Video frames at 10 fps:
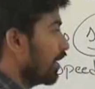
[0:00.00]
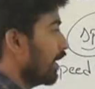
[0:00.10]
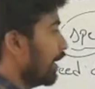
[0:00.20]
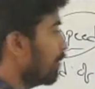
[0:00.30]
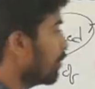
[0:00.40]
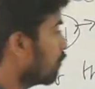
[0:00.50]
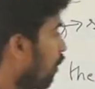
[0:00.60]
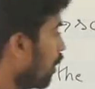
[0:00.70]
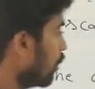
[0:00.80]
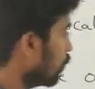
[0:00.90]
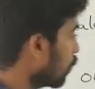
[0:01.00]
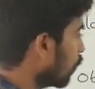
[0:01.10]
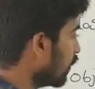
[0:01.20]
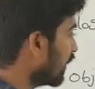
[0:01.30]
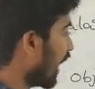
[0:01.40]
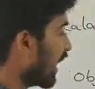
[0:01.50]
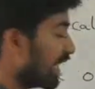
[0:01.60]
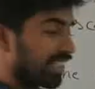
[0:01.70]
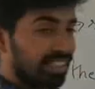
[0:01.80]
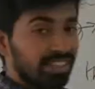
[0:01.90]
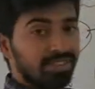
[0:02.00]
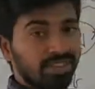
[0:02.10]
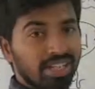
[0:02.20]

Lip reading: If you want to know the direction